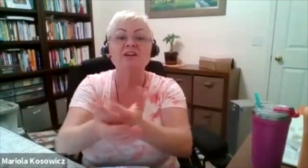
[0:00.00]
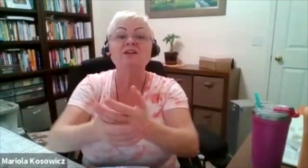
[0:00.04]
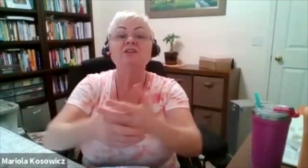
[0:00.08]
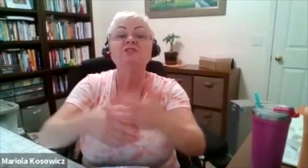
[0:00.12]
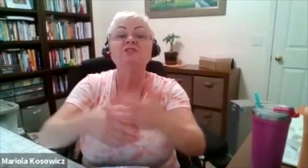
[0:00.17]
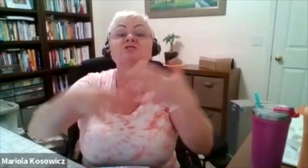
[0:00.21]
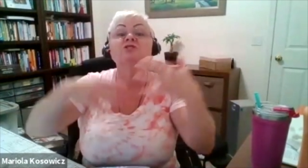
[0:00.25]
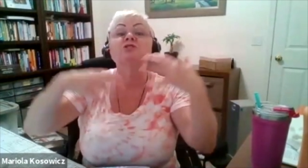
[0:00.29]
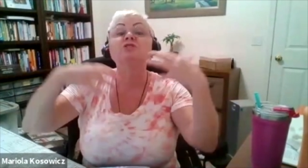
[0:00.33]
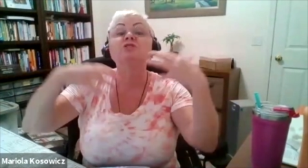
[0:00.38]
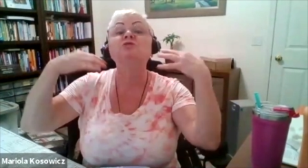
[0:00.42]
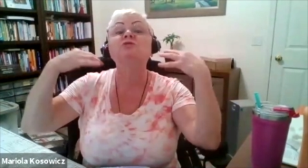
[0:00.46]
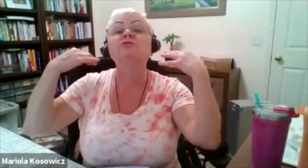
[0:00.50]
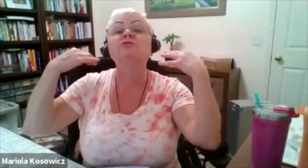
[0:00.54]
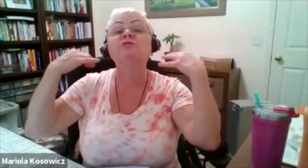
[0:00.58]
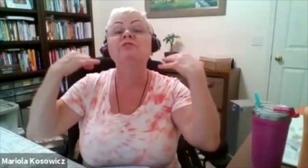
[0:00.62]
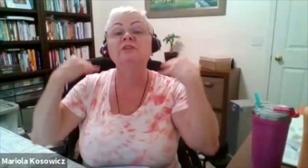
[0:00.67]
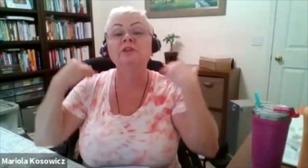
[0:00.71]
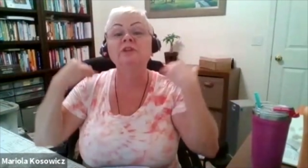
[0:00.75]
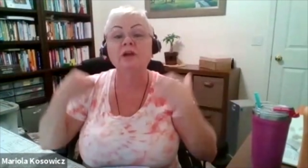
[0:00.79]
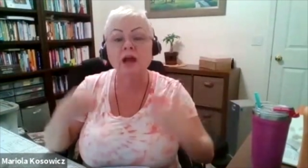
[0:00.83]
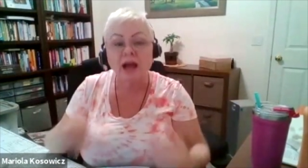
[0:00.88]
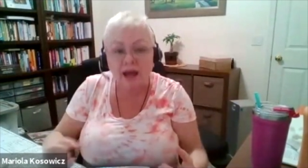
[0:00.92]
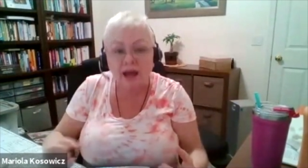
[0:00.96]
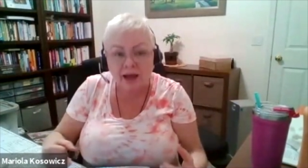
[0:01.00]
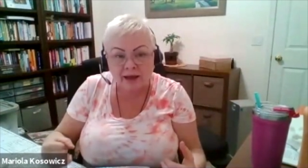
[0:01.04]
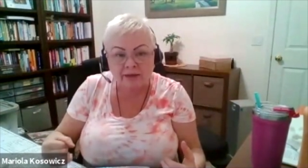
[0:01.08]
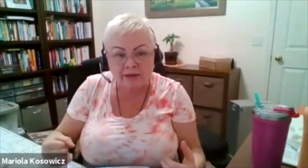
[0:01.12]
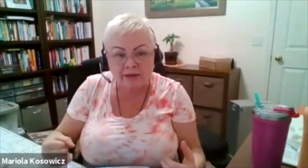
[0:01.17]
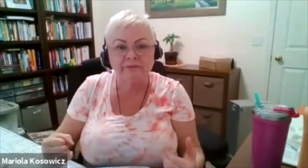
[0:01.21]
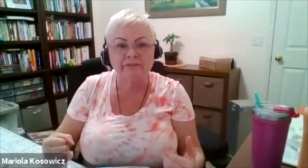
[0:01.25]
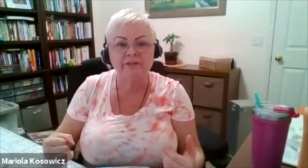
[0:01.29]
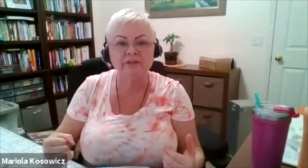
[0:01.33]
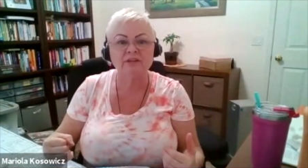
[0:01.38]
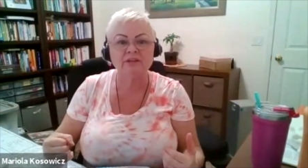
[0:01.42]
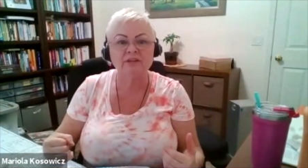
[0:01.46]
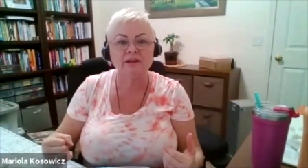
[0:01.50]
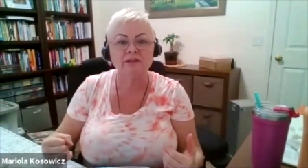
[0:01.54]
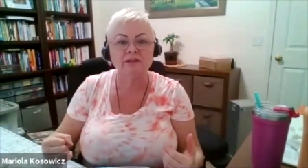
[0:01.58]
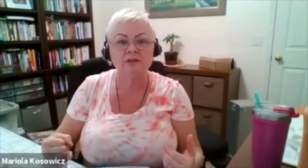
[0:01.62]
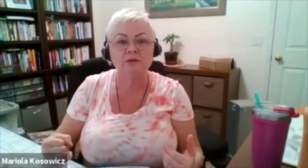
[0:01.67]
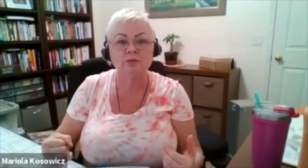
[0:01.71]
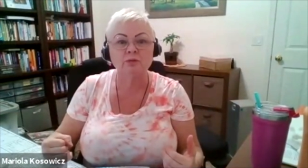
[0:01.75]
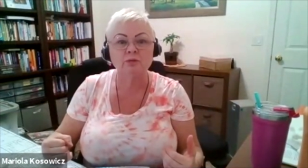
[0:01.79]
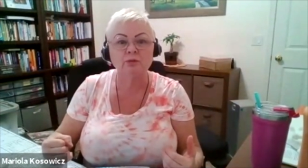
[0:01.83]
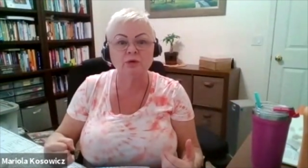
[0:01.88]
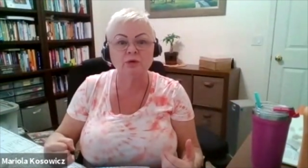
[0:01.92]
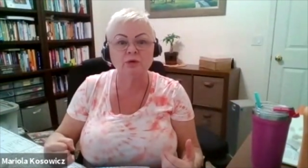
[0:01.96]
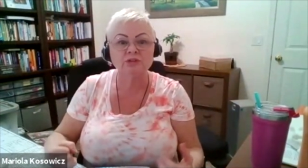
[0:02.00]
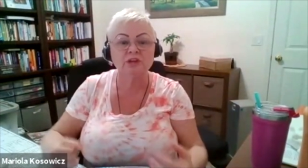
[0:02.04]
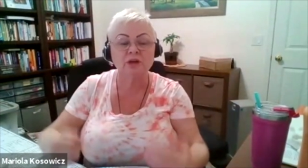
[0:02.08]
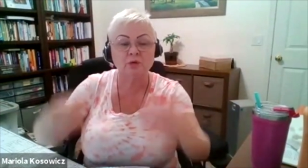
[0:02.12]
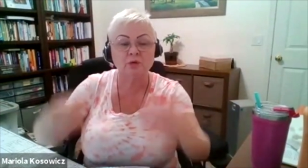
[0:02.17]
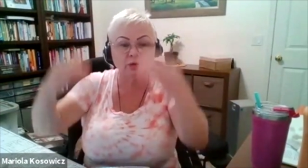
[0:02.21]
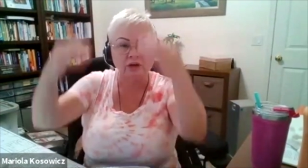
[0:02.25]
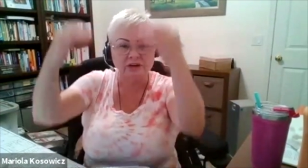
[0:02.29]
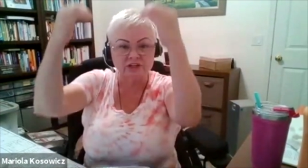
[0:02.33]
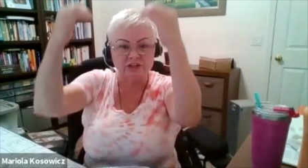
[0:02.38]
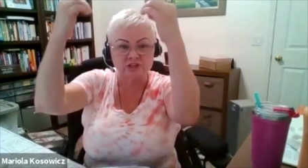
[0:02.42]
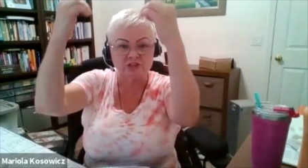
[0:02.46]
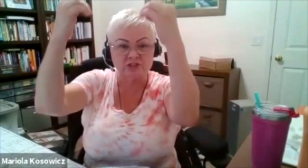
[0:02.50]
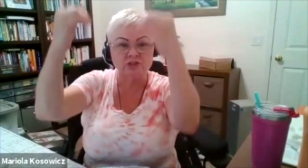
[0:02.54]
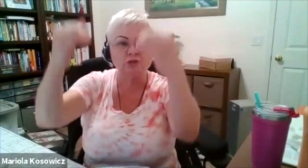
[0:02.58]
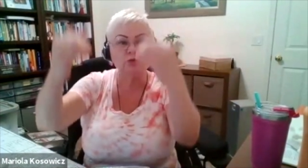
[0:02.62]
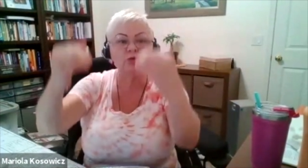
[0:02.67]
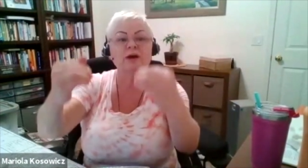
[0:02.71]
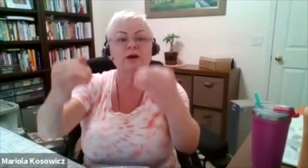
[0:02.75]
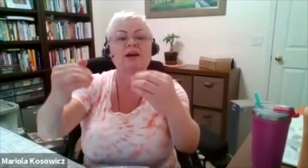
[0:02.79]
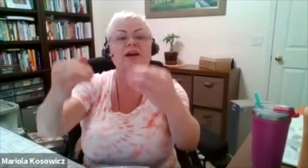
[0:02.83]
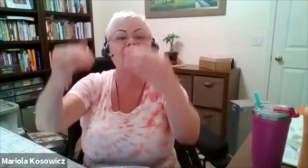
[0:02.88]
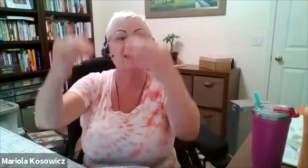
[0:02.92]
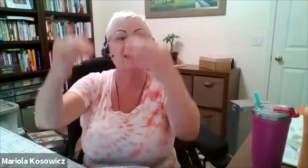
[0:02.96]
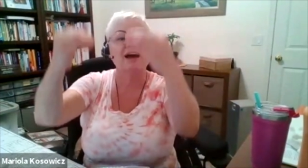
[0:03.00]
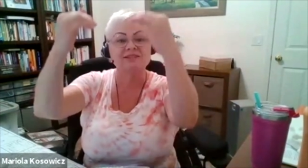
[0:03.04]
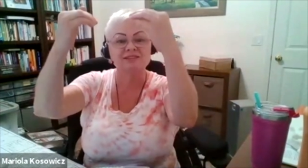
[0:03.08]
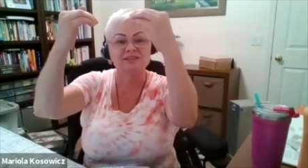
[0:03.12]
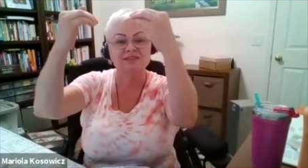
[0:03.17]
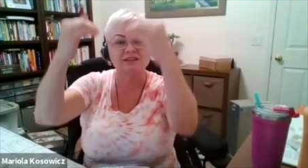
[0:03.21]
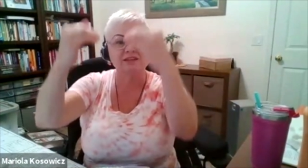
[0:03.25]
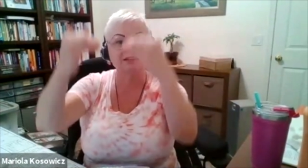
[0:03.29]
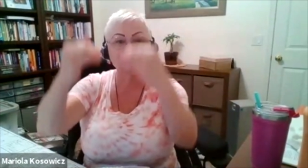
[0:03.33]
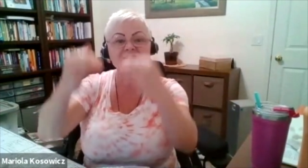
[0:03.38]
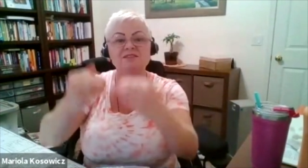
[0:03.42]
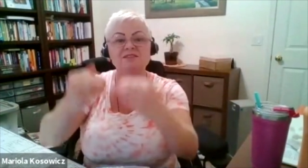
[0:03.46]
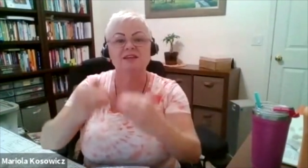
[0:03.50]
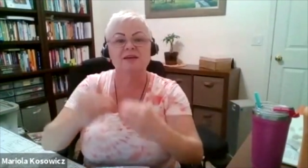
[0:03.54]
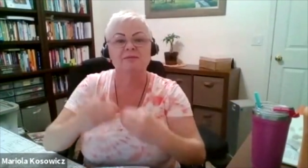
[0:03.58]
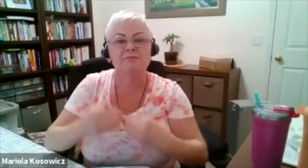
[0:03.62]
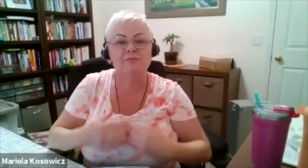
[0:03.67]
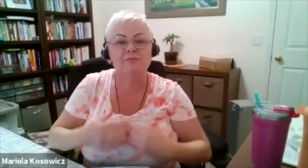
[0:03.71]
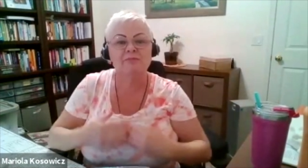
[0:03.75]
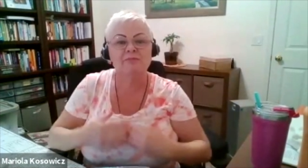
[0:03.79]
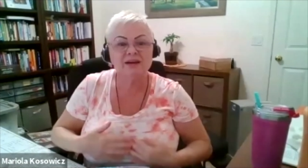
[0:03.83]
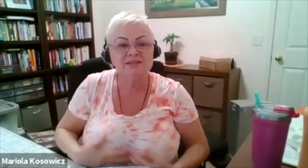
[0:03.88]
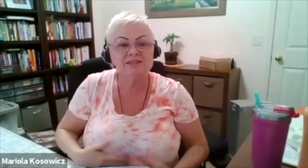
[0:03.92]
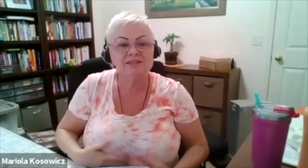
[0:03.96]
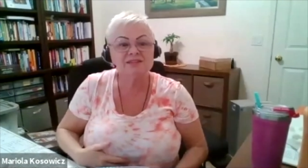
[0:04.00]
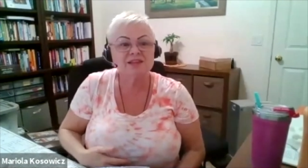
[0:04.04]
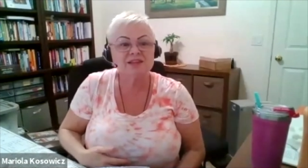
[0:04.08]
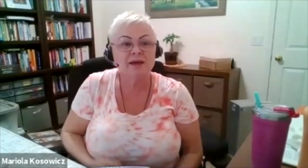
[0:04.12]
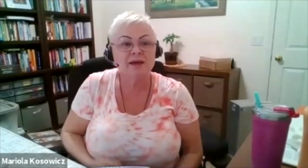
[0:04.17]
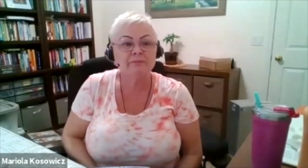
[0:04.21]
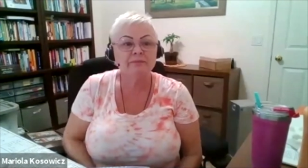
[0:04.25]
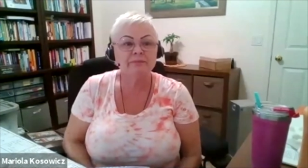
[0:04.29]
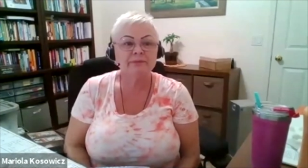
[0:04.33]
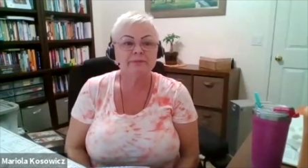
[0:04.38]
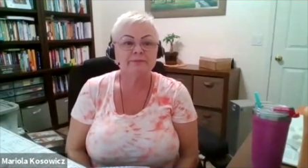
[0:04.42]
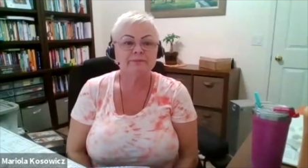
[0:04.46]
so you feel confident what question you are asking step by step.